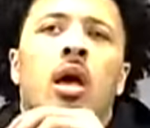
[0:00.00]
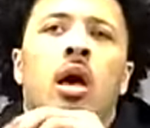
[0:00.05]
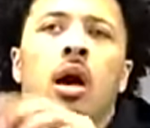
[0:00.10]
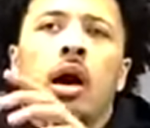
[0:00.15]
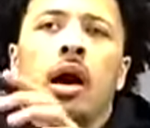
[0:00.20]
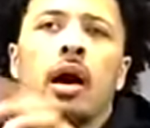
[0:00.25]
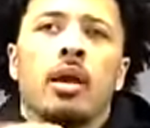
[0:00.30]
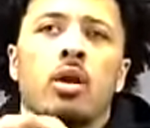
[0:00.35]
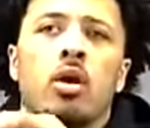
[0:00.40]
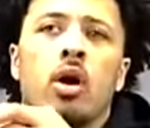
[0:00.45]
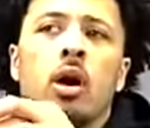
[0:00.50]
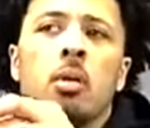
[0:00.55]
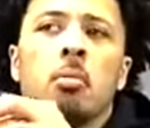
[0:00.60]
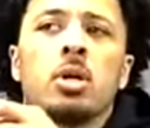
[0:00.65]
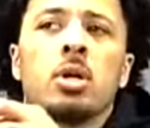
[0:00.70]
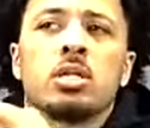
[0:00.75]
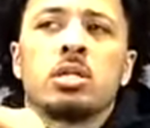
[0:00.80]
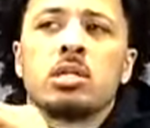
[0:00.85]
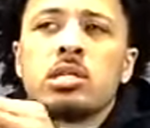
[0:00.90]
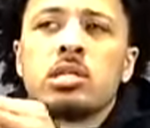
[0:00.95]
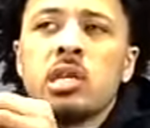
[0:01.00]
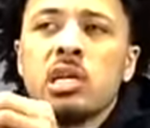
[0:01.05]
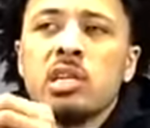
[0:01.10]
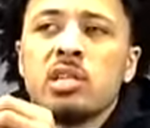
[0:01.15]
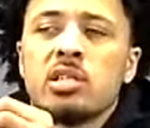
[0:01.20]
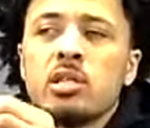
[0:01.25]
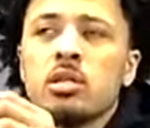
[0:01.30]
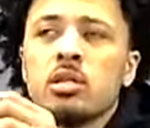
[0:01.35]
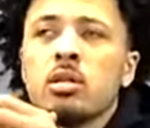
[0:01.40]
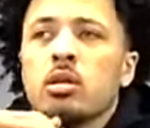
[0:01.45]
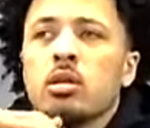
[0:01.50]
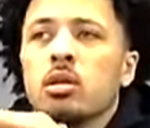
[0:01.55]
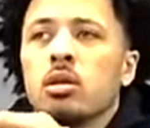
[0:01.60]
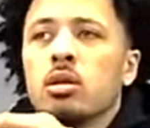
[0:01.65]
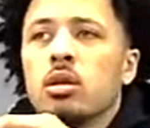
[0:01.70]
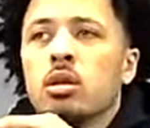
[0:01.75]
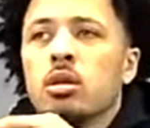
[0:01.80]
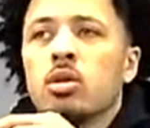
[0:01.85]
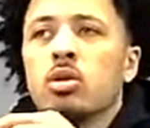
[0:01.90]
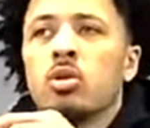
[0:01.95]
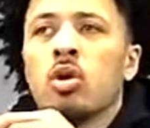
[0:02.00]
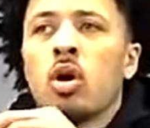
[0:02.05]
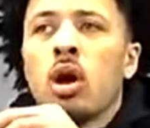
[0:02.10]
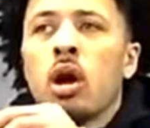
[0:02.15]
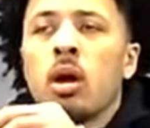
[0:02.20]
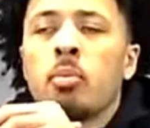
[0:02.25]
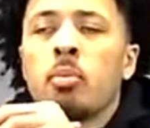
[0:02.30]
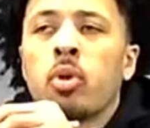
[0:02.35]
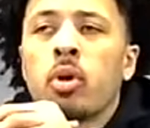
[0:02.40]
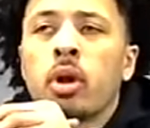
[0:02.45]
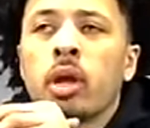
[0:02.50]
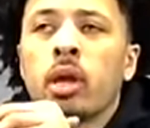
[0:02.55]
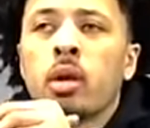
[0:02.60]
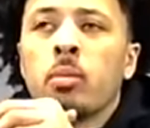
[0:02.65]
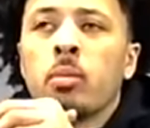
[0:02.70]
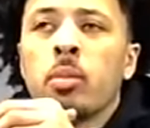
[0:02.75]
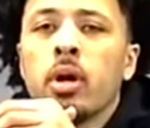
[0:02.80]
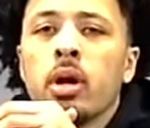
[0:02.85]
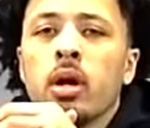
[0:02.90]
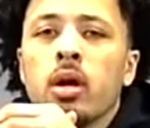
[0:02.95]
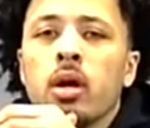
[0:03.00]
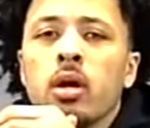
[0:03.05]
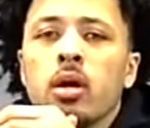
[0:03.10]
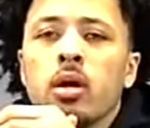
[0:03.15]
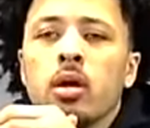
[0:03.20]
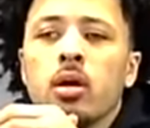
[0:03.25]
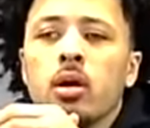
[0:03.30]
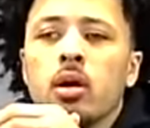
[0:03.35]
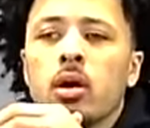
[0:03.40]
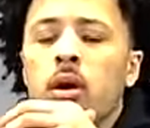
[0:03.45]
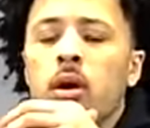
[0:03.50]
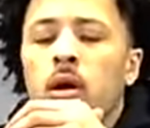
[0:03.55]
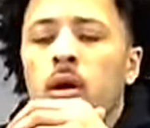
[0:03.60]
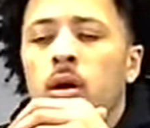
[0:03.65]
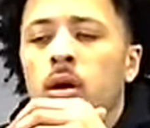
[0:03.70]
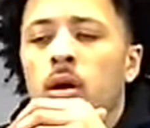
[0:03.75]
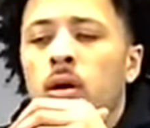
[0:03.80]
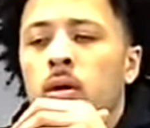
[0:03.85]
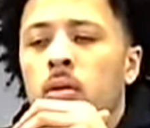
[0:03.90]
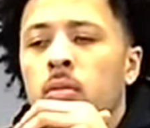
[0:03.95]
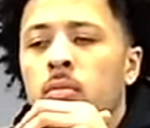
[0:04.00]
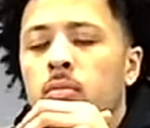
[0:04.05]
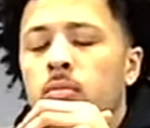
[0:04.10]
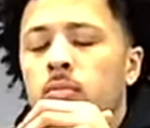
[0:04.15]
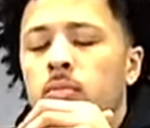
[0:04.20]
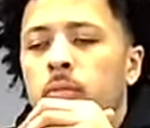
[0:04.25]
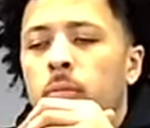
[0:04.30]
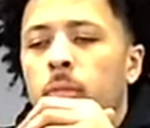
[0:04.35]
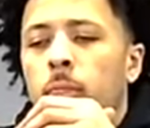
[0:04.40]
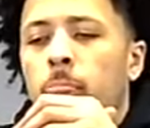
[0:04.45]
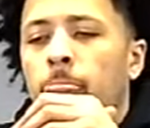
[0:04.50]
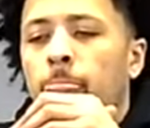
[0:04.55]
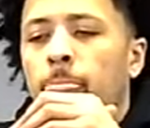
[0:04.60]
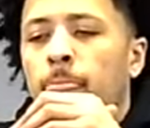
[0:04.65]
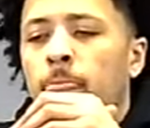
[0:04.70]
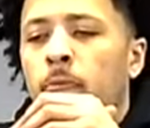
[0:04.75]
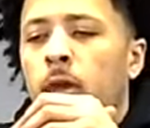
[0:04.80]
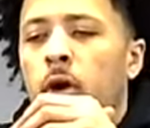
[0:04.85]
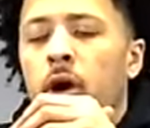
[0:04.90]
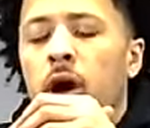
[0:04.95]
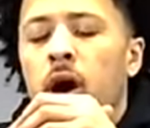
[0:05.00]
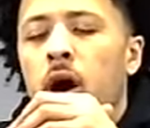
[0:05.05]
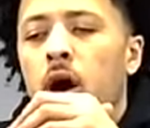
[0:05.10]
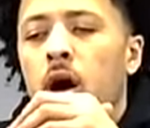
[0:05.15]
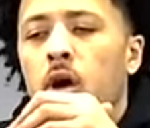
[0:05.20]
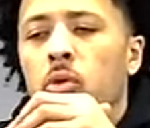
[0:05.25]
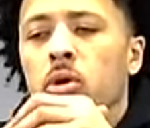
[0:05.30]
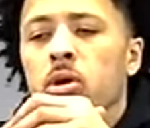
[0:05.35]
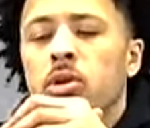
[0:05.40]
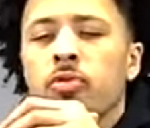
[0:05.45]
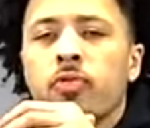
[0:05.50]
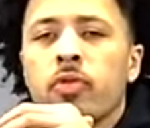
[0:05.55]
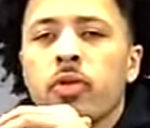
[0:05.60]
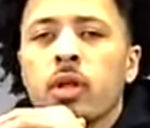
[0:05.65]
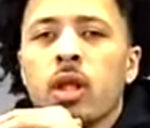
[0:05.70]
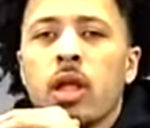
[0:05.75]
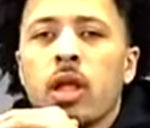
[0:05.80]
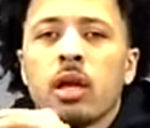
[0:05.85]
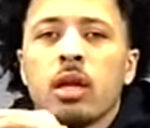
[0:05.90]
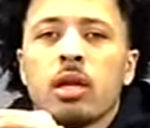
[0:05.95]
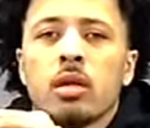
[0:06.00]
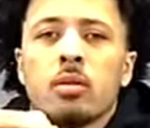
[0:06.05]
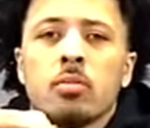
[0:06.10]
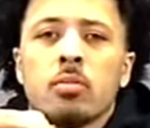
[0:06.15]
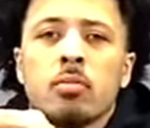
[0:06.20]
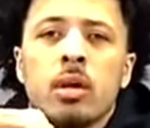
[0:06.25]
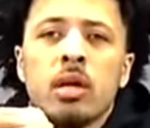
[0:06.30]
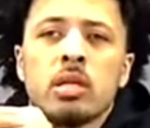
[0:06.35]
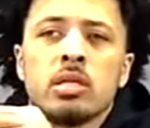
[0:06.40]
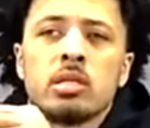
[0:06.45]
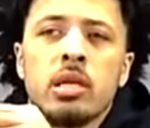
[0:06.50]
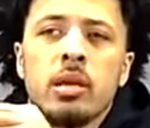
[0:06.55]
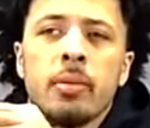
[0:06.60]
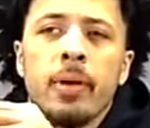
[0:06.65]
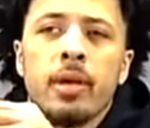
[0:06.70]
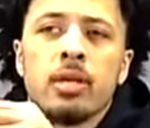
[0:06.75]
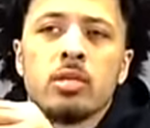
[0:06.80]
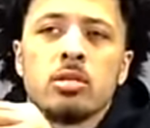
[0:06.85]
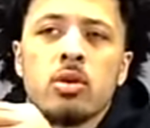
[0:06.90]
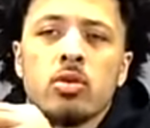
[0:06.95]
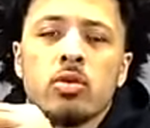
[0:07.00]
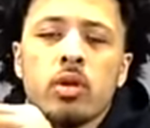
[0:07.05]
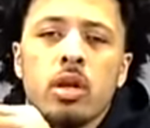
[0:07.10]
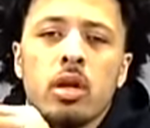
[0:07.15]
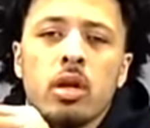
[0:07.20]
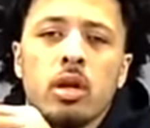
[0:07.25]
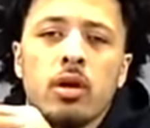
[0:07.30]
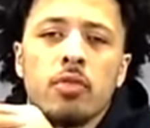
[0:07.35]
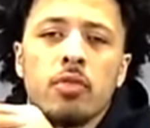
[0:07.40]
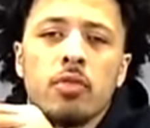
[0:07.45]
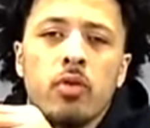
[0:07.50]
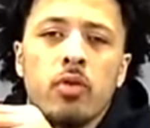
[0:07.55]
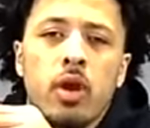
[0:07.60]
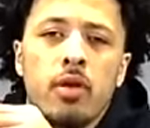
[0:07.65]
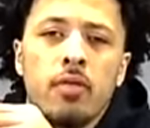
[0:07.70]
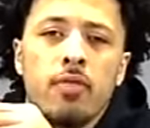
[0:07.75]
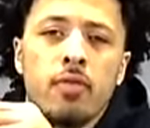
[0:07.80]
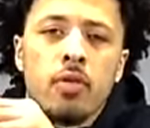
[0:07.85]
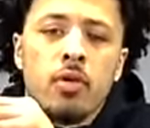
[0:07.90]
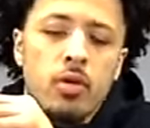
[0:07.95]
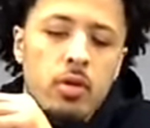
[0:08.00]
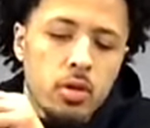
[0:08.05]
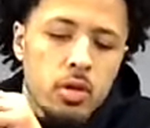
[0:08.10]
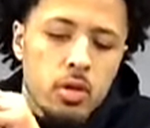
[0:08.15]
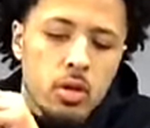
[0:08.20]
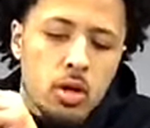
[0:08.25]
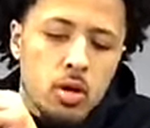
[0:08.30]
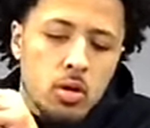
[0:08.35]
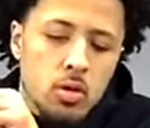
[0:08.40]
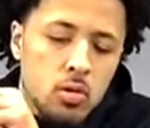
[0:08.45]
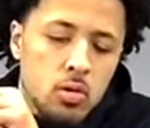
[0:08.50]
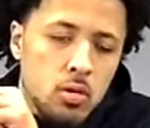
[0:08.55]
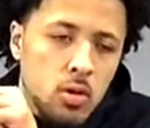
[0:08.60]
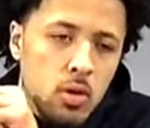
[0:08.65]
I know how much attention, you know, I bring, but no, I always feel like my teammates don't get enough credit for, you know,